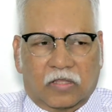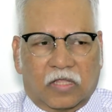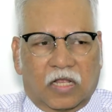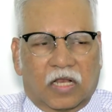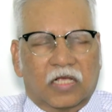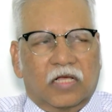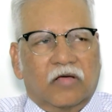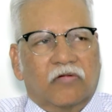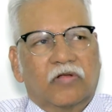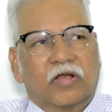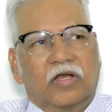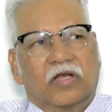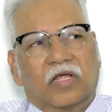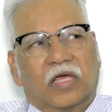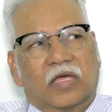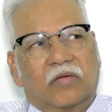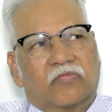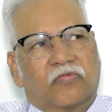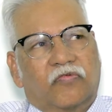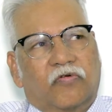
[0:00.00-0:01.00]
The recovery
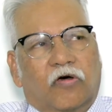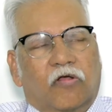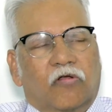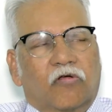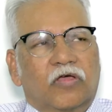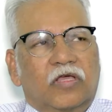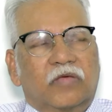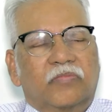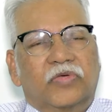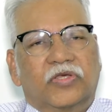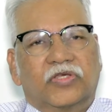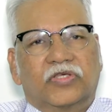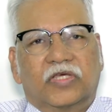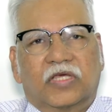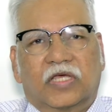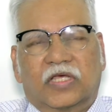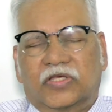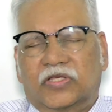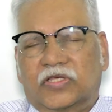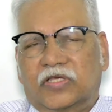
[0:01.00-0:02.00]
time following
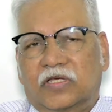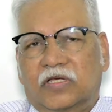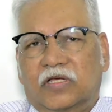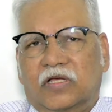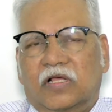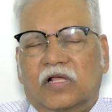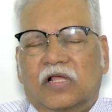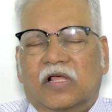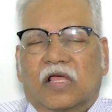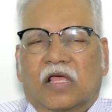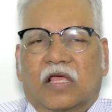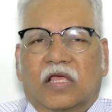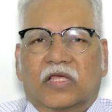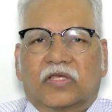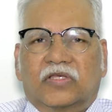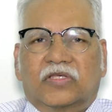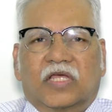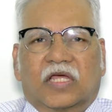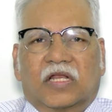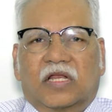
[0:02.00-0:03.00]
BCS
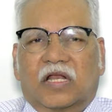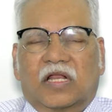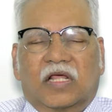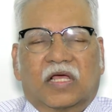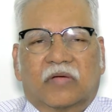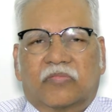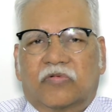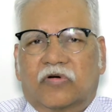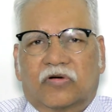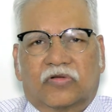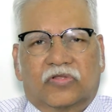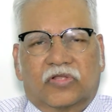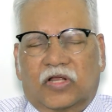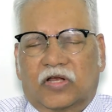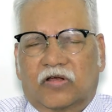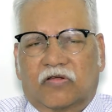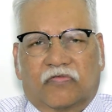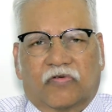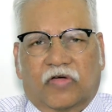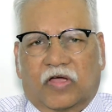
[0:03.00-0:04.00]
is generally about
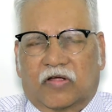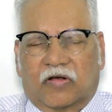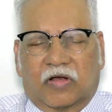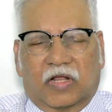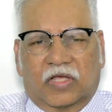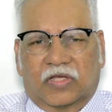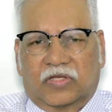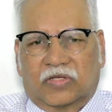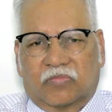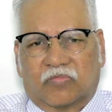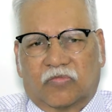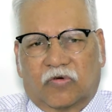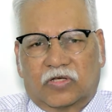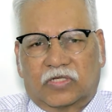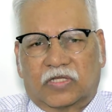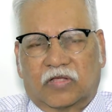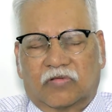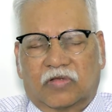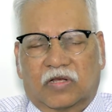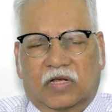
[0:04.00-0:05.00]
3 to 5 days.
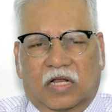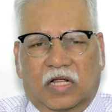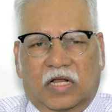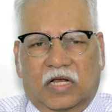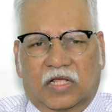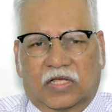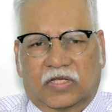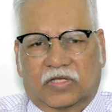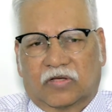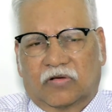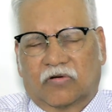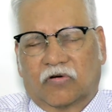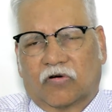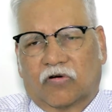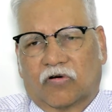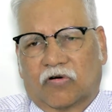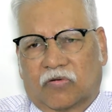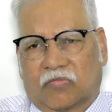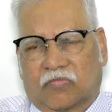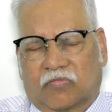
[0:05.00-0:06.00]
Most of the ladies
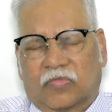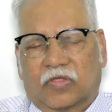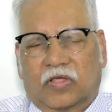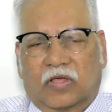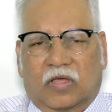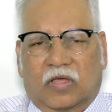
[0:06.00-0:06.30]
go home